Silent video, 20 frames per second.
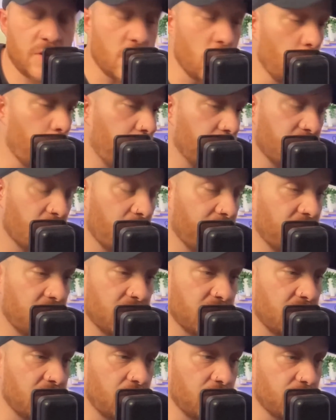Cooper's
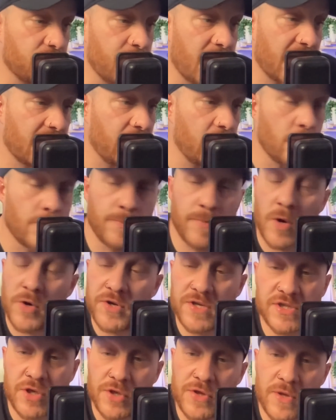obviously just making up
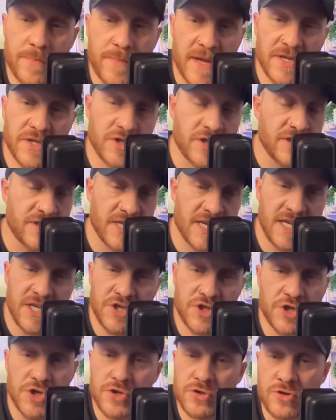bodies on the bench because
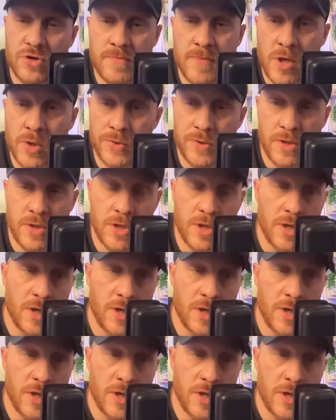he should have come on.